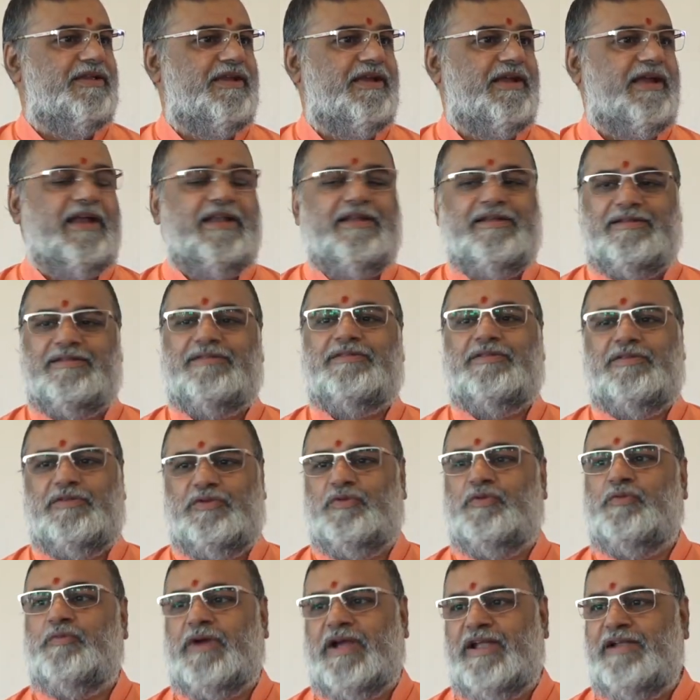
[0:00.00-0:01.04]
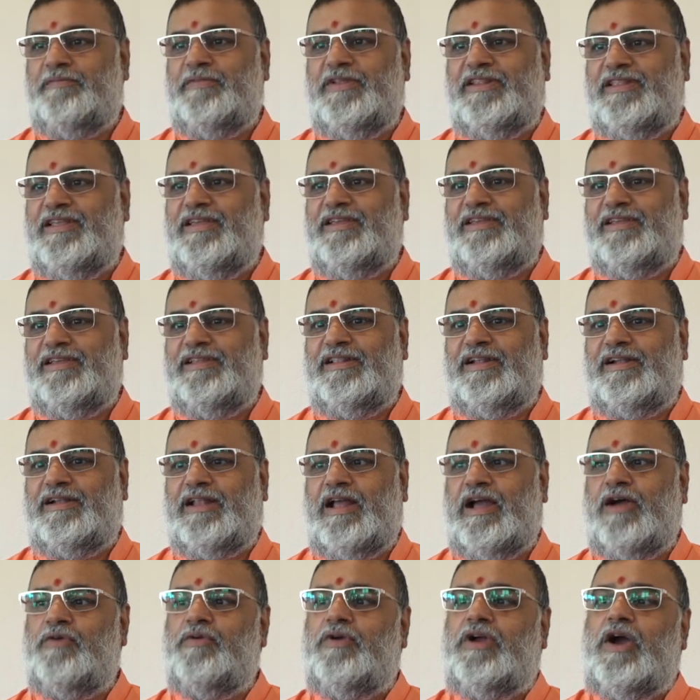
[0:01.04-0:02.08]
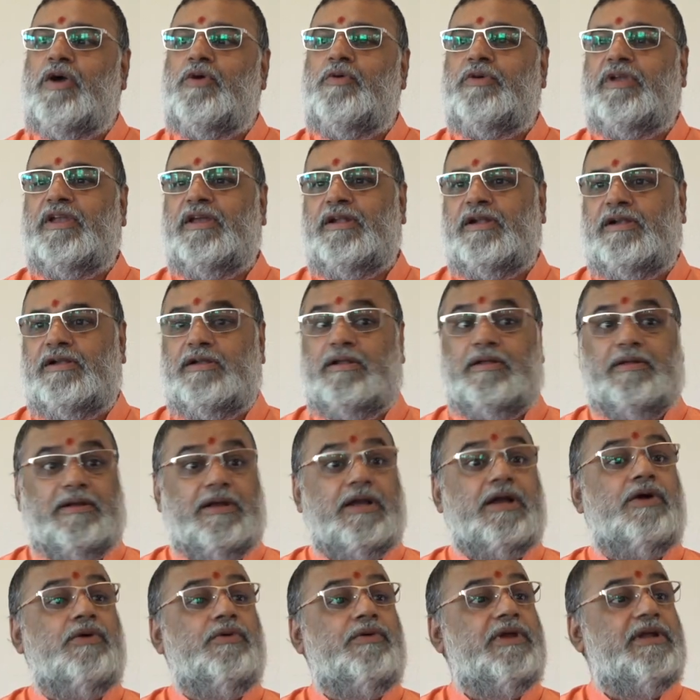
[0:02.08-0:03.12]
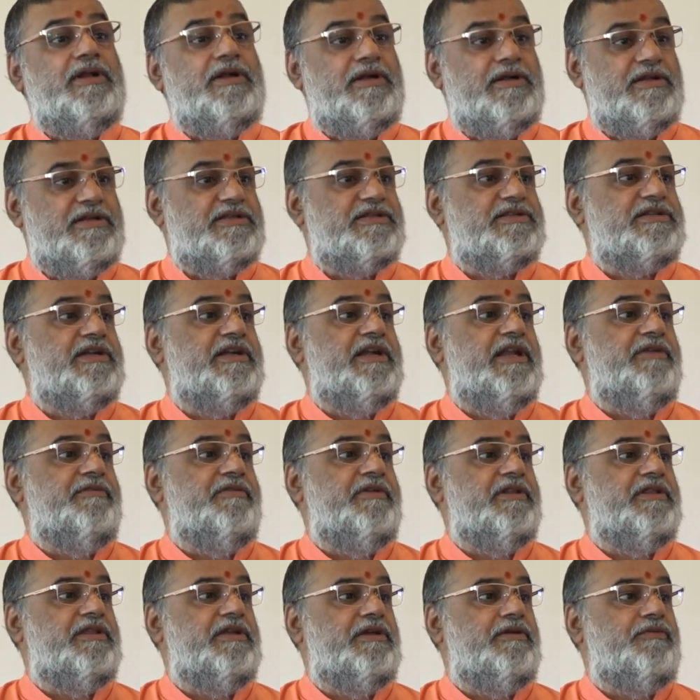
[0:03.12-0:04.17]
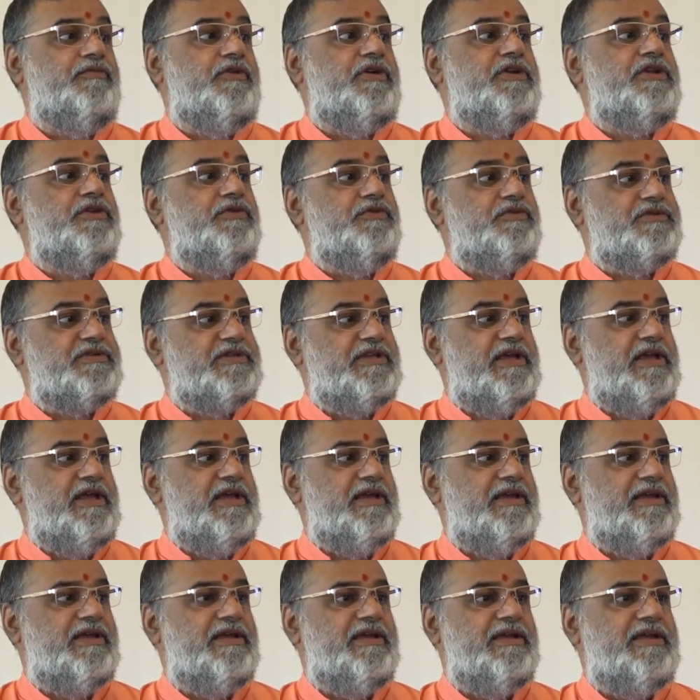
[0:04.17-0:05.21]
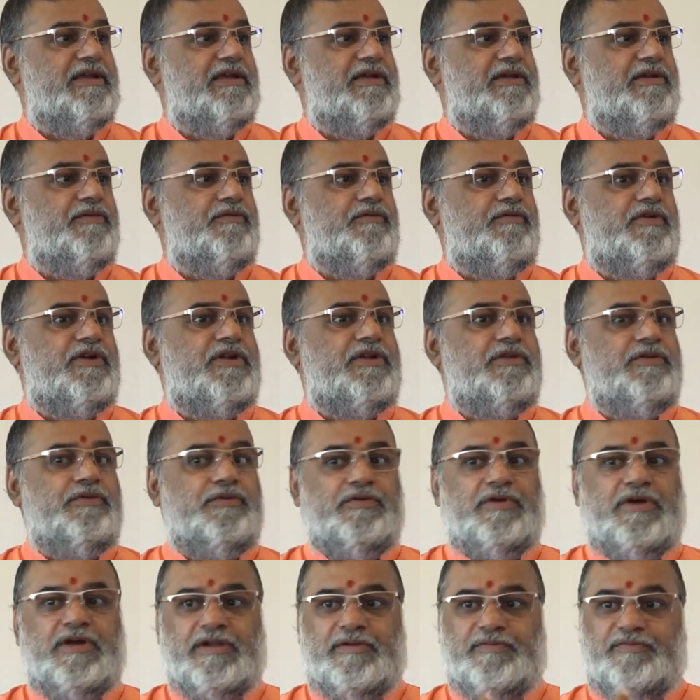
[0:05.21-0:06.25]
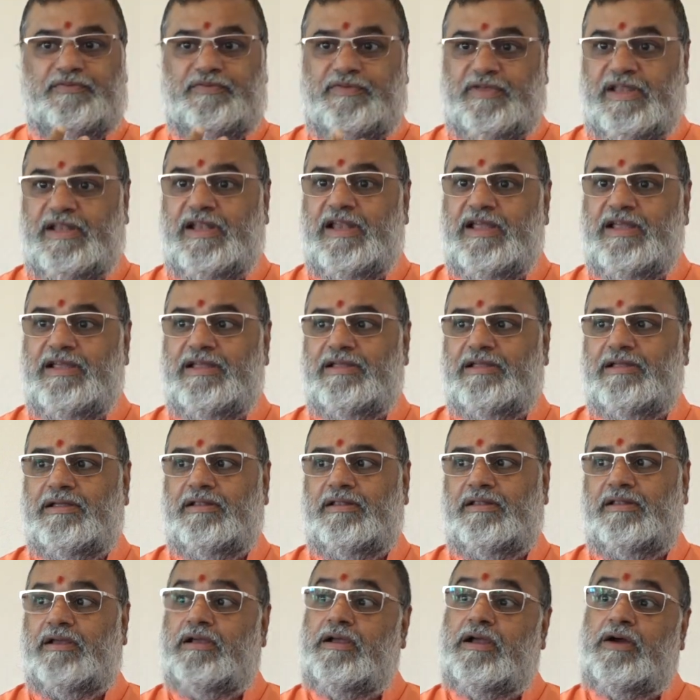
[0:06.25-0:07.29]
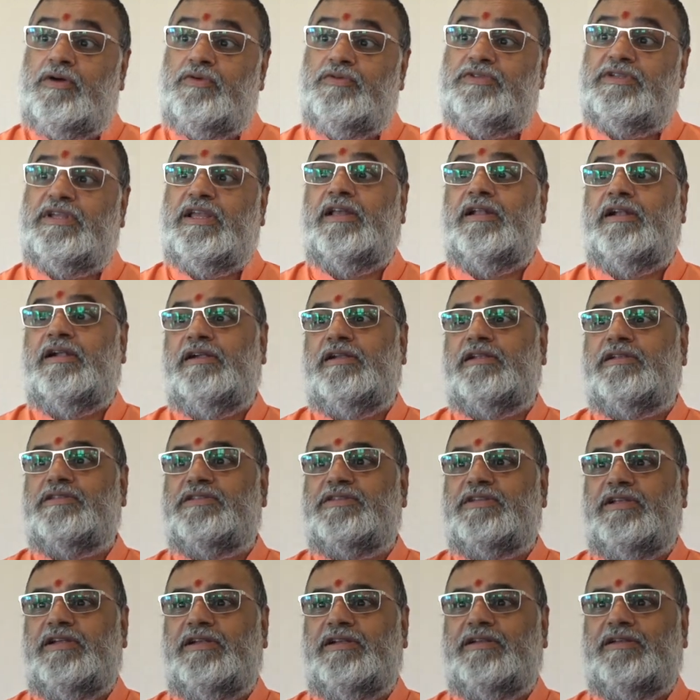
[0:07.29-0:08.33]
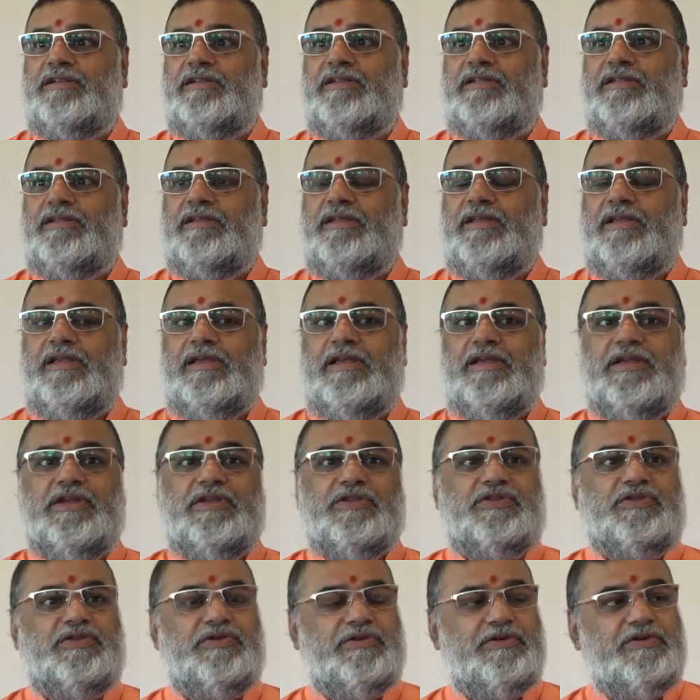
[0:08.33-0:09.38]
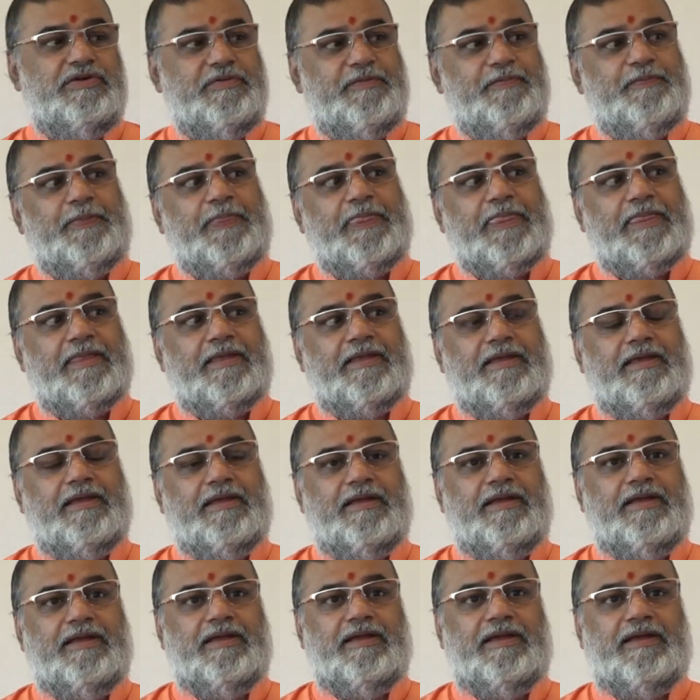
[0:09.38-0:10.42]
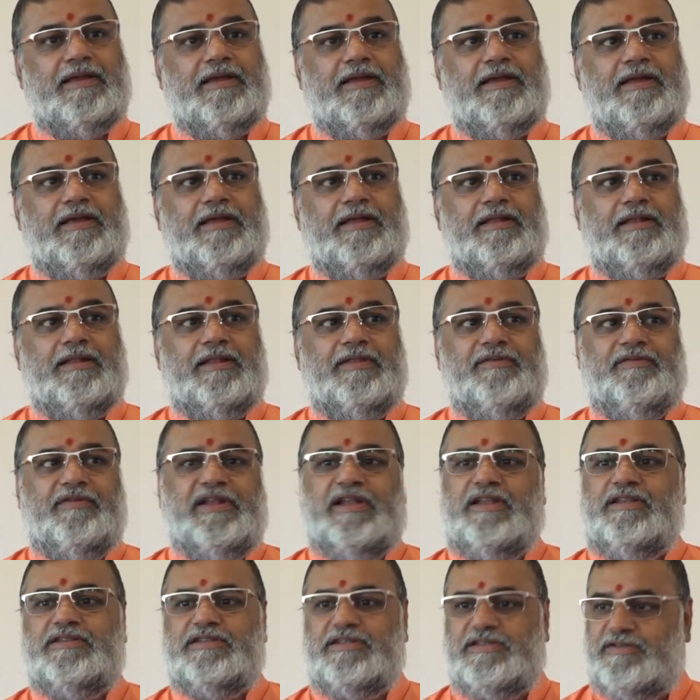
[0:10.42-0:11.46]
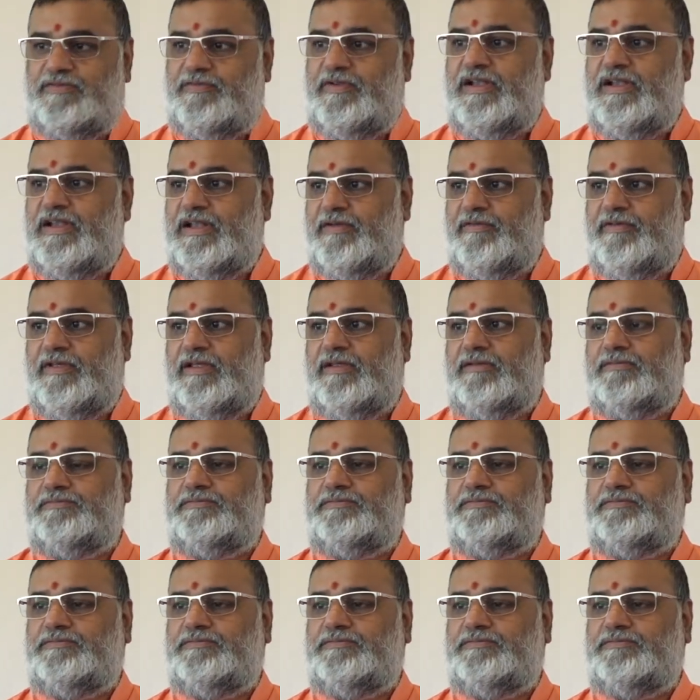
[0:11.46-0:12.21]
And you might be thinking that how cow can understand everything. What you say, what you are feeling, the cows can understand. So, the villagers went away.